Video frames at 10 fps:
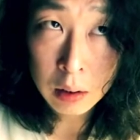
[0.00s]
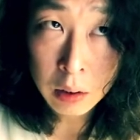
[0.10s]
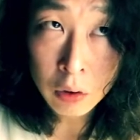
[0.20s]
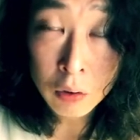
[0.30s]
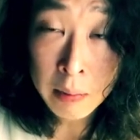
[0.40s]

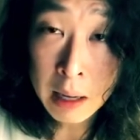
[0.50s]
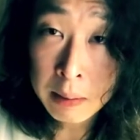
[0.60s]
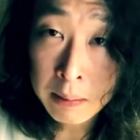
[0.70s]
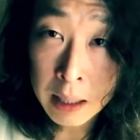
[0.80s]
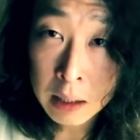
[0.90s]
you may
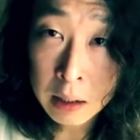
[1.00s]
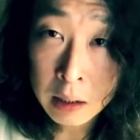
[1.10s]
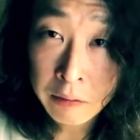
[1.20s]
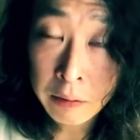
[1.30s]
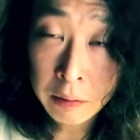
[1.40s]
be making
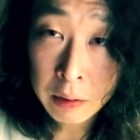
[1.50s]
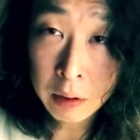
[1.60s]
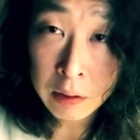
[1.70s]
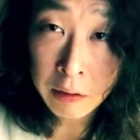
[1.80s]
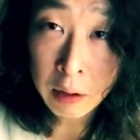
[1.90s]

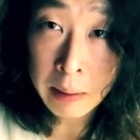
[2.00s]
different